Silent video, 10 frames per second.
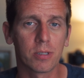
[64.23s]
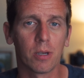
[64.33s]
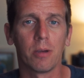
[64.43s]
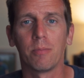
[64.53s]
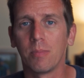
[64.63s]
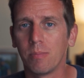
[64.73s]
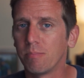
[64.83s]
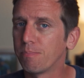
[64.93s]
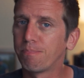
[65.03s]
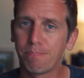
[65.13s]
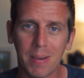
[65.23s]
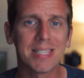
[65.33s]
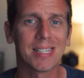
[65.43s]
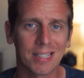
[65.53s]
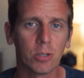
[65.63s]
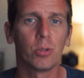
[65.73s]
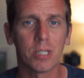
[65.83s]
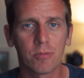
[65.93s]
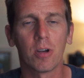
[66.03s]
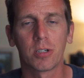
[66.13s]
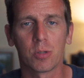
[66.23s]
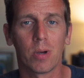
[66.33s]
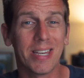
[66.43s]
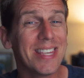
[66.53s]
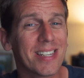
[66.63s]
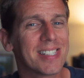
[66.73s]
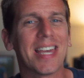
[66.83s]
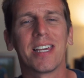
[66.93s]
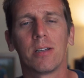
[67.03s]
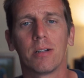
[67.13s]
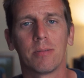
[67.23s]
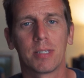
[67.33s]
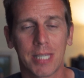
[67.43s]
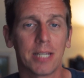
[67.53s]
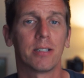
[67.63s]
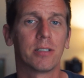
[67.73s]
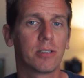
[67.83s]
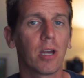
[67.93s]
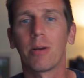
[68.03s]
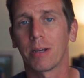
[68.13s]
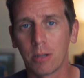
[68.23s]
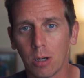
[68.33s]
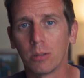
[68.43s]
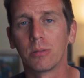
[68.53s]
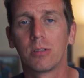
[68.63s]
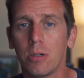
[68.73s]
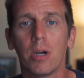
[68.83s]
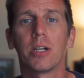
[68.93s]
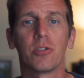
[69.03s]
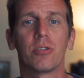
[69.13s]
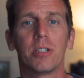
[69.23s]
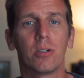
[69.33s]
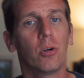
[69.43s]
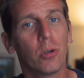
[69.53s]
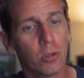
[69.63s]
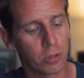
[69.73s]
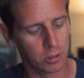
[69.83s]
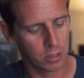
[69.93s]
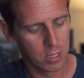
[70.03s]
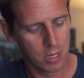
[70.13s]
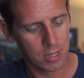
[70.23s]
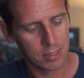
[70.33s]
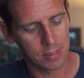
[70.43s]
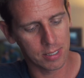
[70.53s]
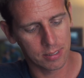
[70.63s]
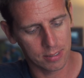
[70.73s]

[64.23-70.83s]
So basically all these photos were either taken on standard Kodak Gold 200 or this